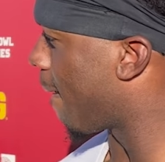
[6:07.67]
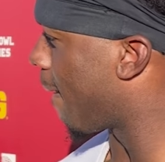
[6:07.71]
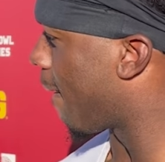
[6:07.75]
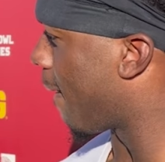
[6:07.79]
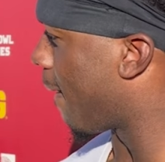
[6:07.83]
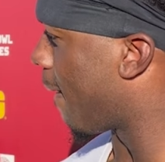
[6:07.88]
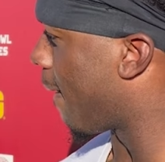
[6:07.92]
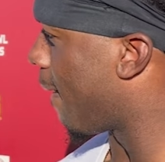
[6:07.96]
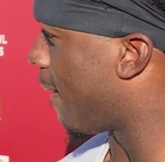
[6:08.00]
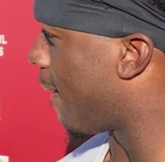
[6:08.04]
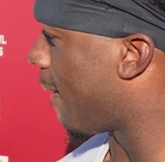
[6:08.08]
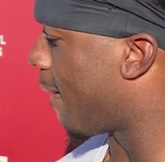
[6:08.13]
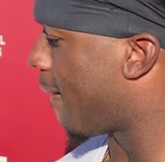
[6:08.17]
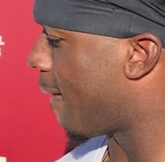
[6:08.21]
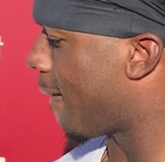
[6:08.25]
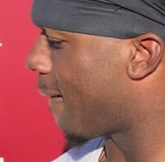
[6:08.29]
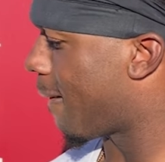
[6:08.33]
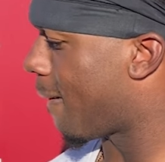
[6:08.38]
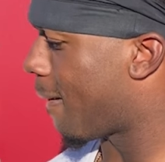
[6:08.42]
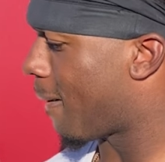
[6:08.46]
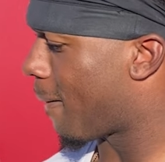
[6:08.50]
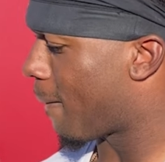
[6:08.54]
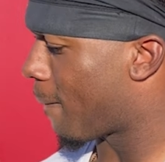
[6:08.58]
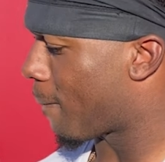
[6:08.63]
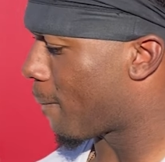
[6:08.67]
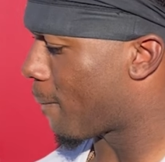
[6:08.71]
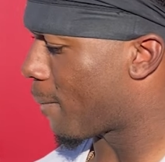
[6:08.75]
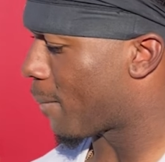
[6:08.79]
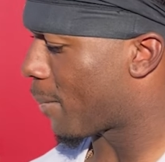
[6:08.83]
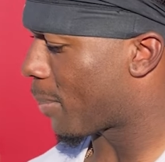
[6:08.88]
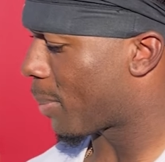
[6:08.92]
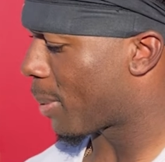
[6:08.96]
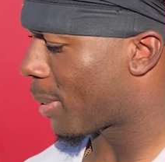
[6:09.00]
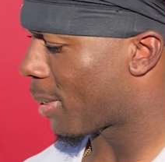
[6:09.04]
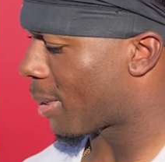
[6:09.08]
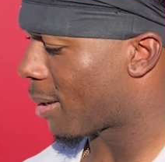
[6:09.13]
recipe that, that
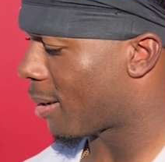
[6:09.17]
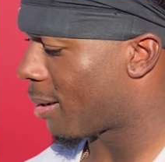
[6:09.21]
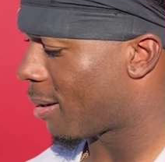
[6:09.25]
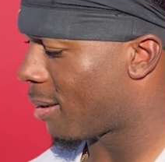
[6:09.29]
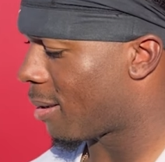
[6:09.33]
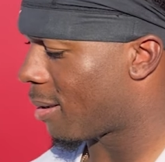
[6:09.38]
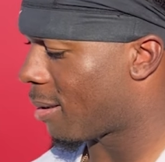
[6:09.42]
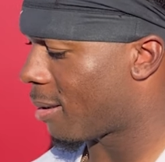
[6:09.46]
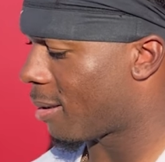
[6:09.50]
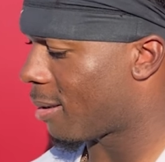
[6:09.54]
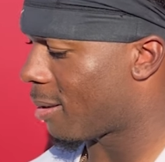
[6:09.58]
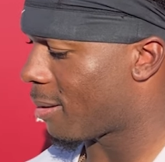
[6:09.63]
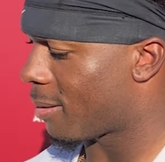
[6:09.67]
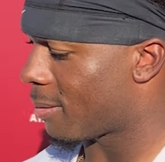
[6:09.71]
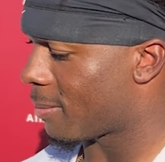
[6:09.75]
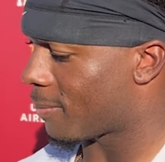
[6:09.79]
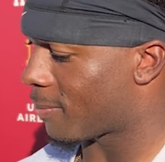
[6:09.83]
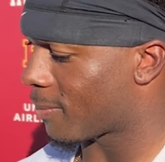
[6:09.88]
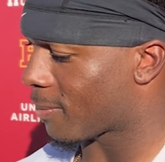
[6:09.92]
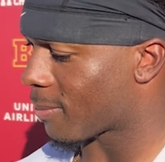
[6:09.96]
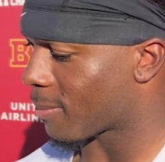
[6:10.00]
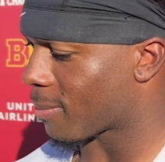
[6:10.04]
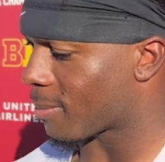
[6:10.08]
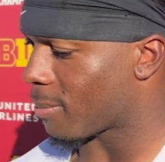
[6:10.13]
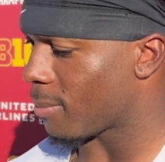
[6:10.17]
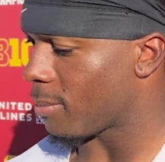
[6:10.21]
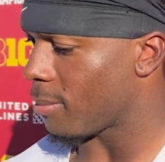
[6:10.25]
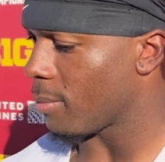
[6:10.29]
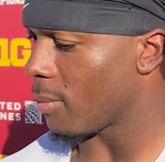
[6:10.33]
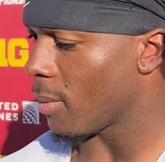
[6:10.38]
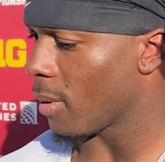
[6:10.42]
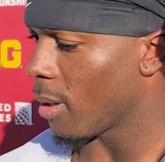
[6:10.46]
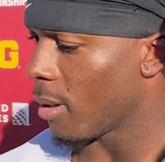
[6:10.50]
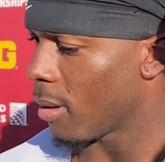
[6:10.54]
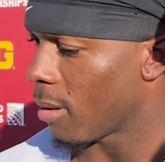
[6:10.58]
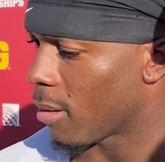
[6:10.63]
you cook? What's the go-to meal
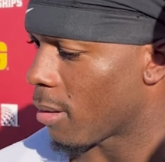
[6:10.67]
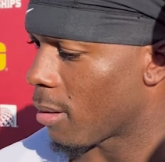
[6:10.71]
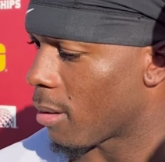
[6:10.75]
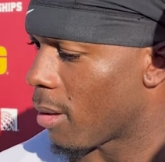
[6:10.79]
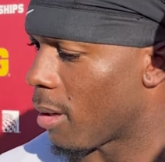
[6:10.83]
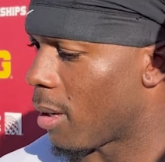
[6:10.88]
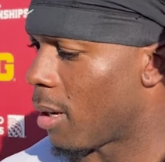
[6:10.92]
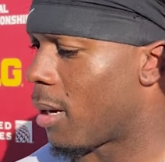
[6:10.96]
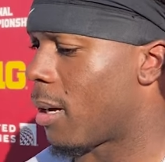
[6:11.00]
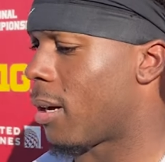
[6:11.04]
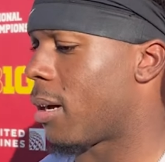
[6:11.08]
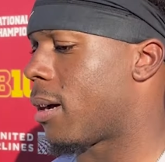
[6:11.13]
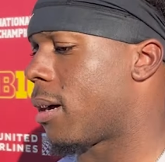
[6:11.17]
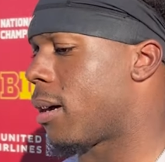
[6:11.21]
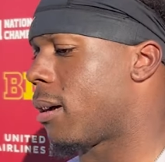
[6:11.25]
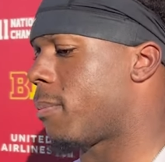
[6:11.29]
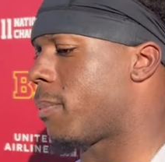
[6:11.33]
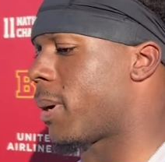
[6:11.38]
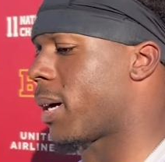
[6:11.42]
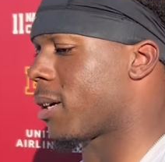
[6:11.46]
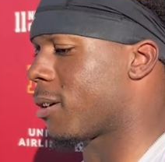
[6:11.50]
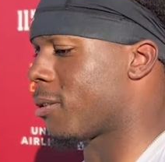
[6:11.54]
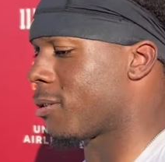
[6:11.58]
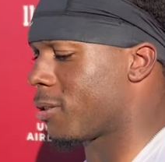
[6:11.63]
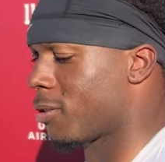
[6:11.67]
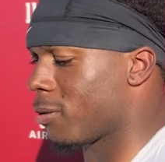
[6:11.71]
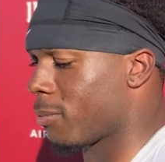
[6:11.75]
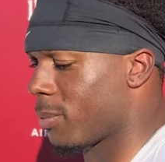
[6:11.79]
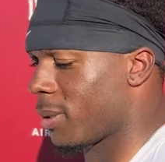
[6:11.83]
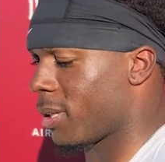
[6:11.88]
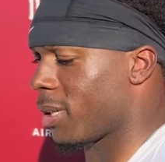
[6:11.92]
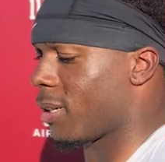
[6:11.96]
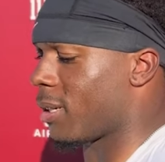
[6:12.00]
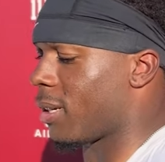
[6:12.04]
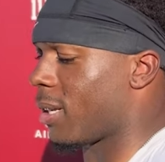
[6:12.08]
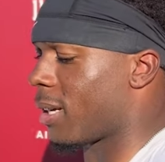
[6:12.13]
for you? Uh, my go-to
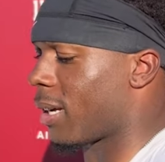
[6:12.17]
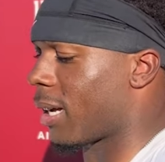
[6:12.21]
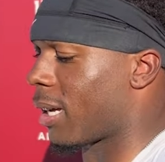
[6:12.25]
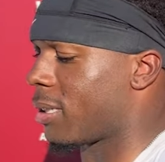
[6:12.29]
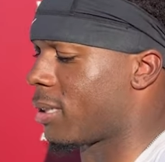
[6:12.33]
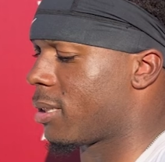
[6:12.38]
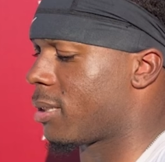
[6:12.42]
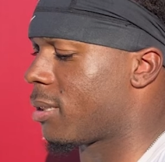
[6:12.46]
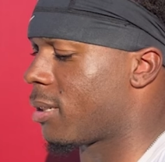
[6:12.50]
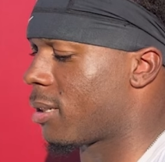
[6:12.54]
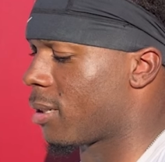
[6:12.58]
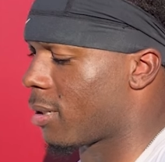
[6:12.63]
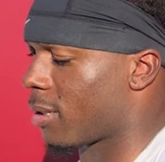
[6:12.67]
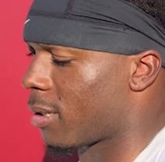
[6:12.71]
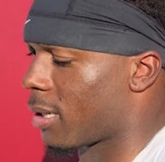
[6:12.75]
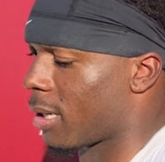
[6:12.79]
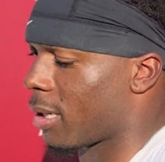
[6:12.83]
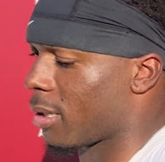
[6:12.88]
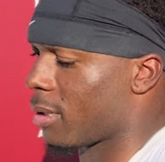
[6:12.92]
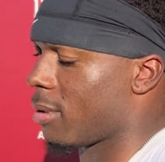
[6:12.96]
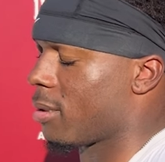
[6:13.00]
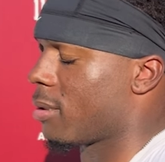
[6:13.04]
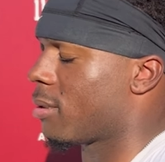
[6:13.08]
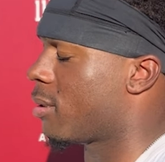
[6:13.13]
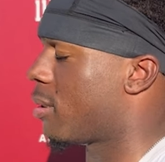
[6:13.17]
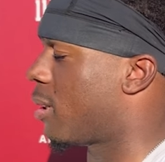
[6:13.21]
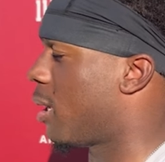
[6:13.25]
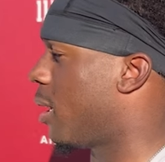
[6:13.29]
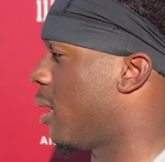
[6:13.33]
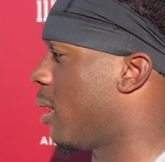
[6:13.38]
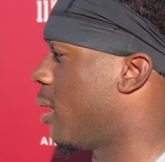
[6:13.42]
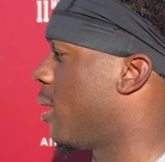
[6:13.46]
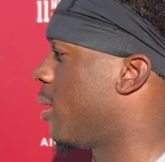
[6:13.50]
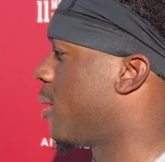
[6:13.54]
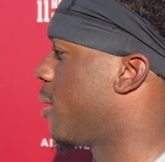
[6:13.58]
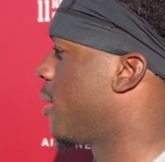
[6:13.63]
meal now, I just learned how to cook
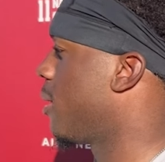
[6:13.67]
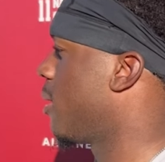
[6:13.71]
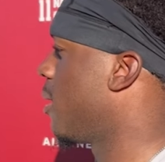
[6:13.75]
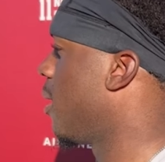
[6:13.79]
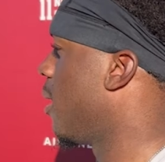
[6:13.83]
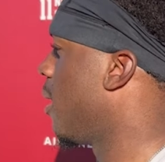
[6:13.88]
steak here.